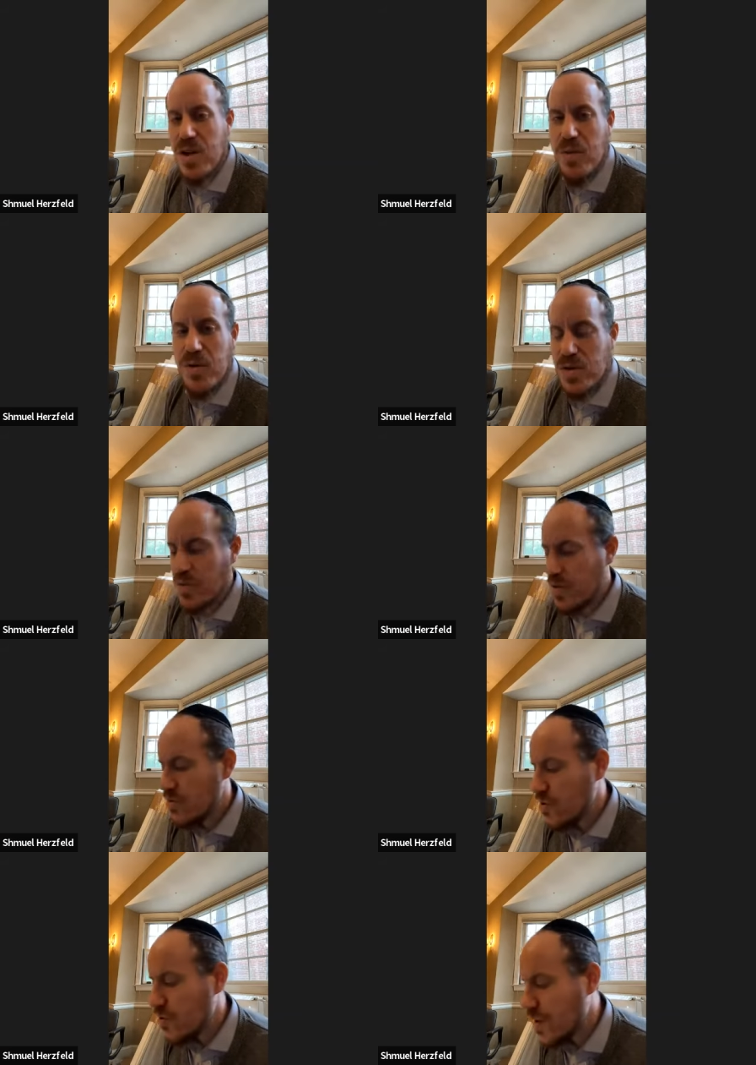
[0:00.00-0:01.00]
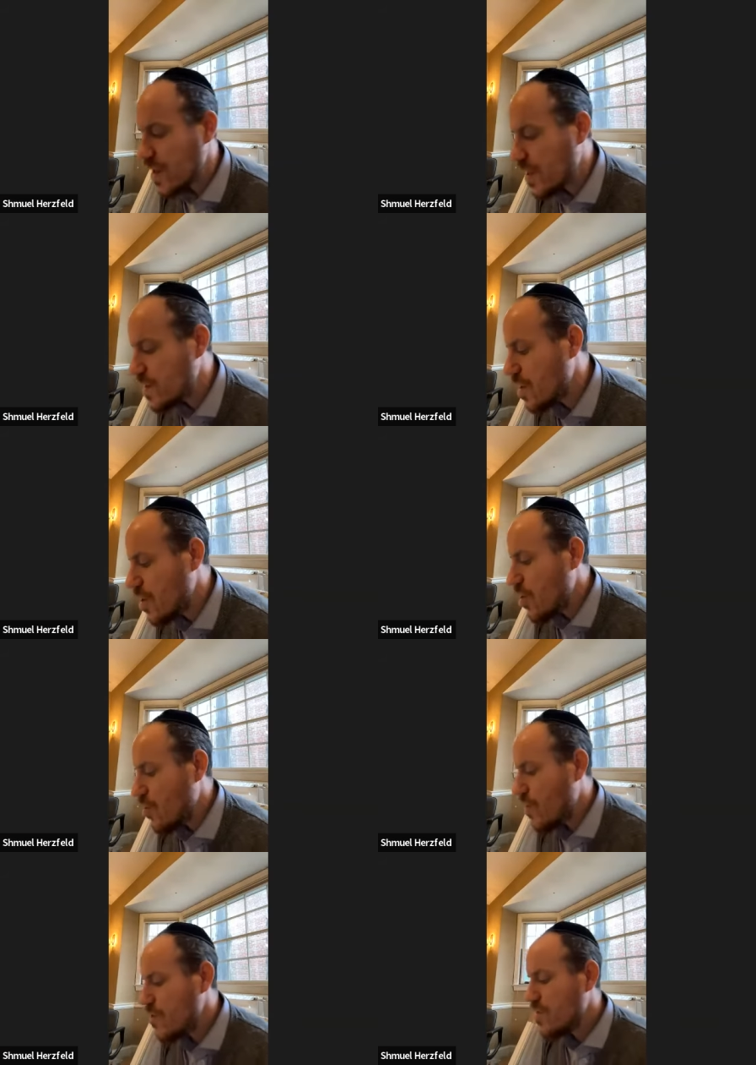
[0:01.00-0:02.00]
No, because what you're doing is
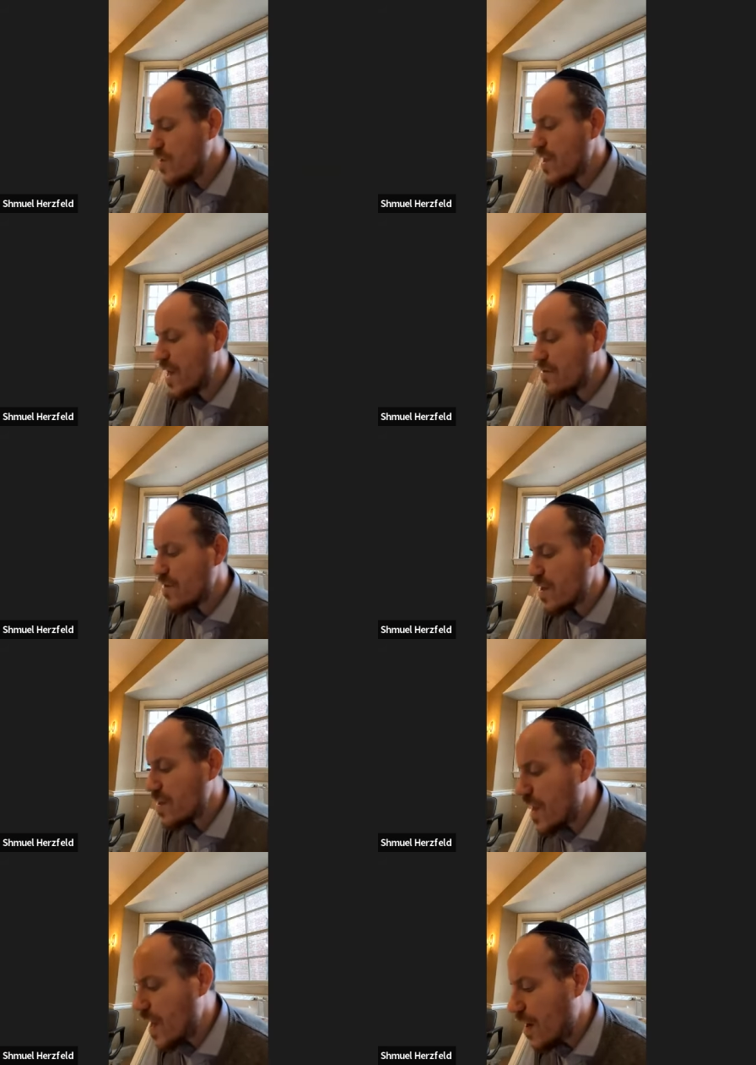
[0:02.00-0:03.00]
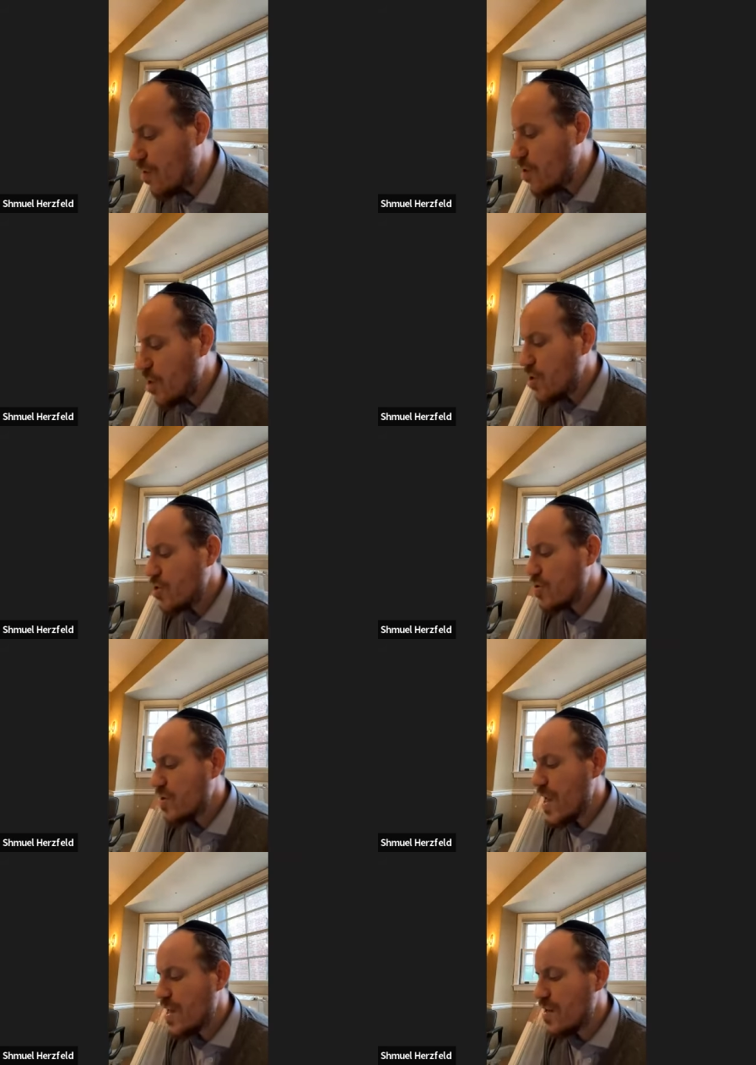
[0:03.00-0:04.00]
when you dig out the canal, you're
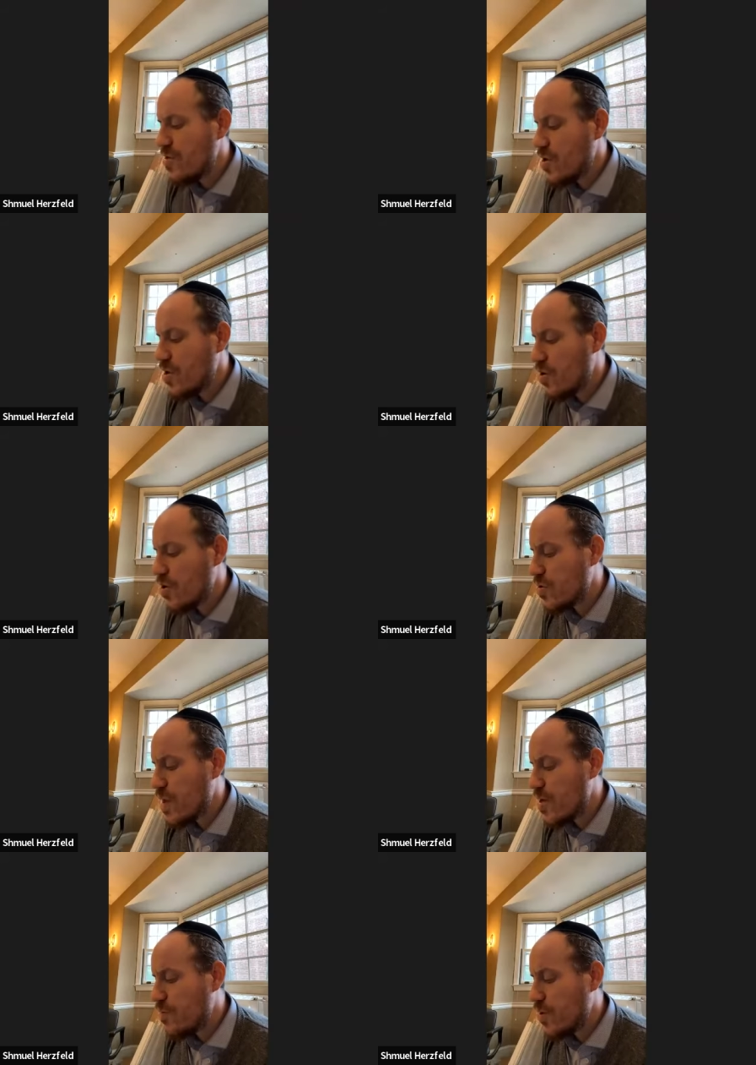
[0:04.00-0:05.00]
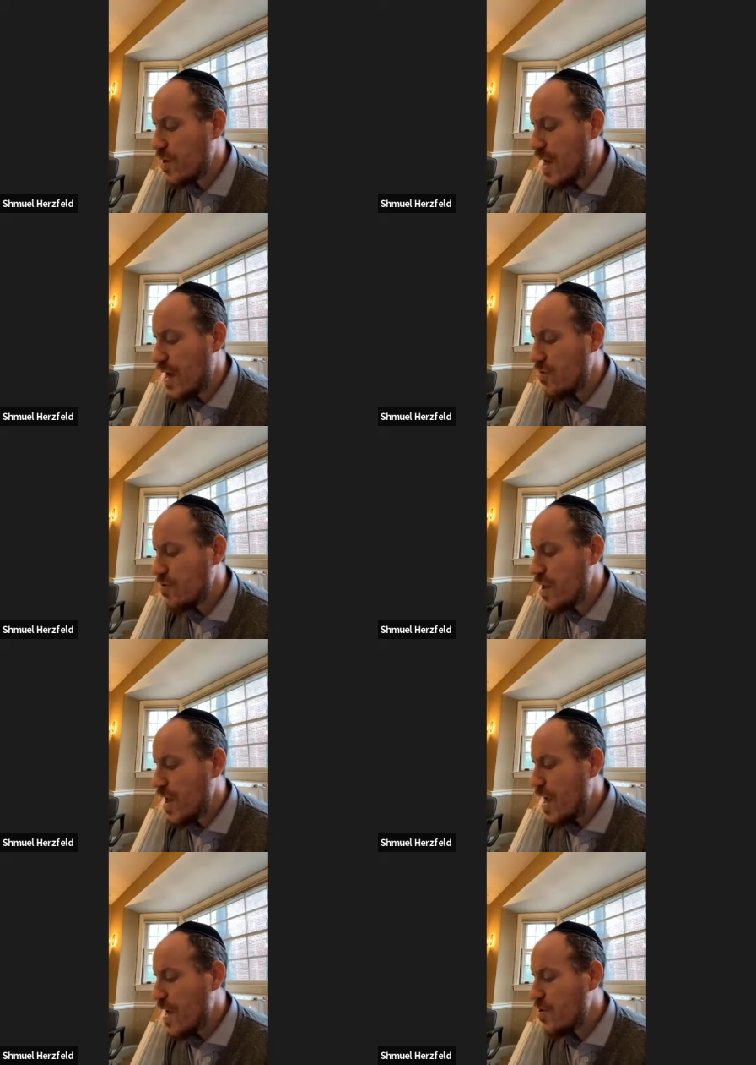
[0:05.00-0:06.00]
taking the earth that you put out
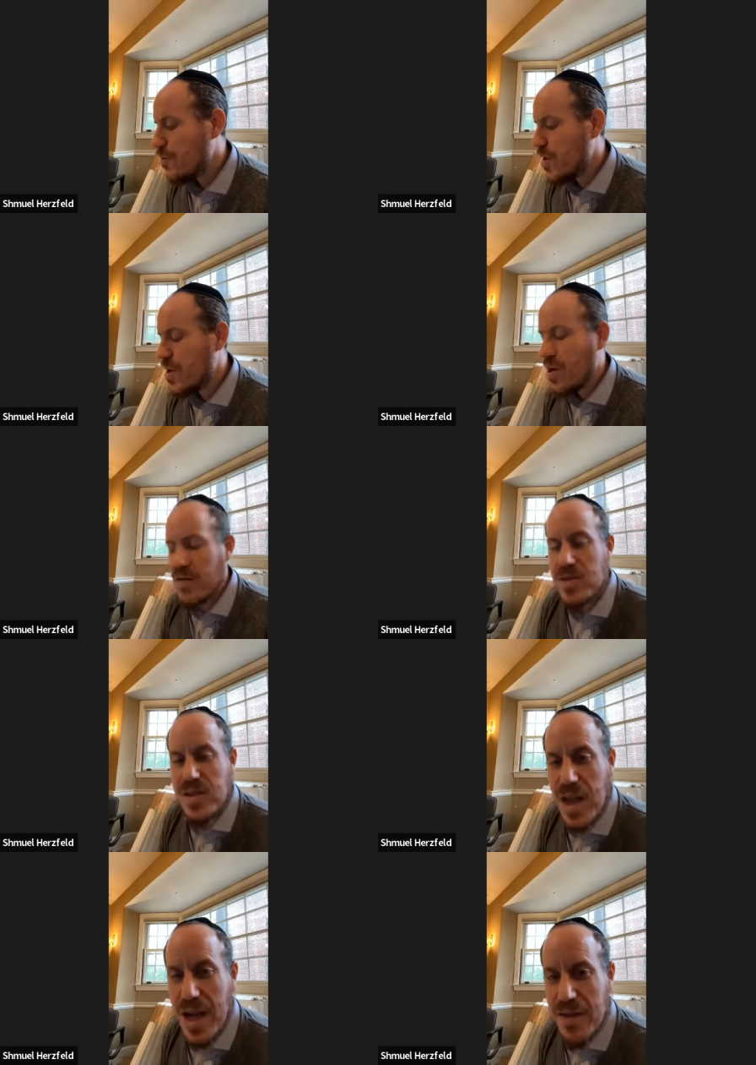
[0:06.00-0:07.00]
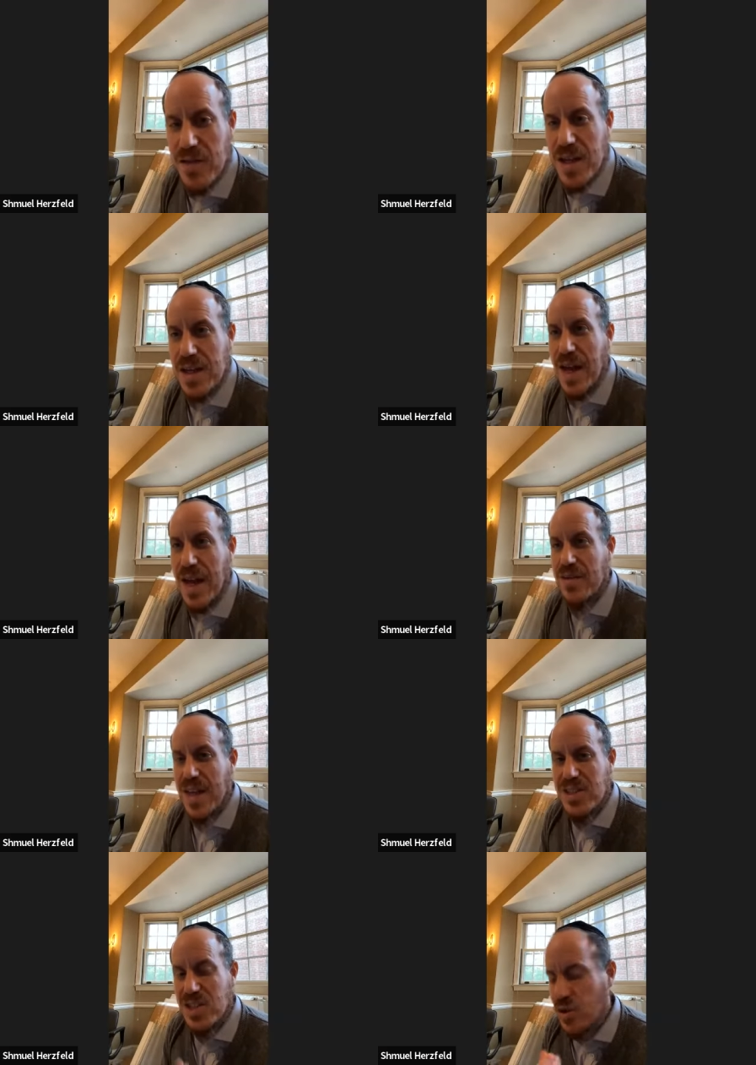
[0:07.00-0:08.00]
and you're putting it on the side of the canal.
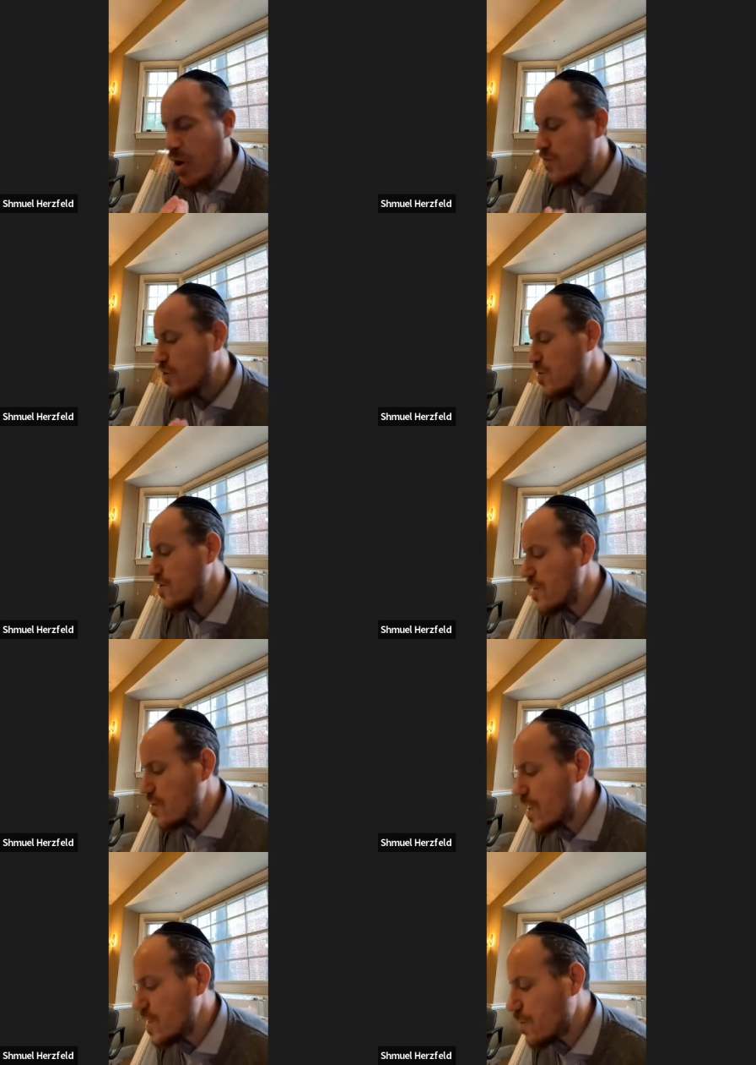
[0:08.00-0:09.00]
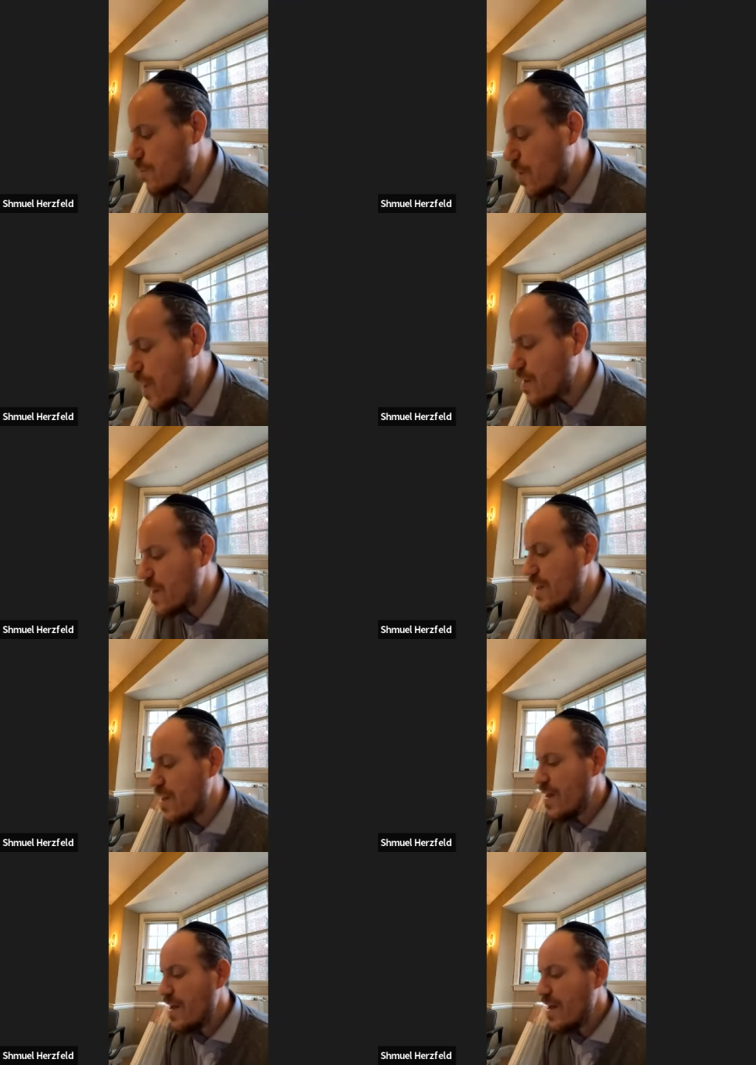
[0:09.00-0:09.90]
And that's soft earth that you can easily plant in.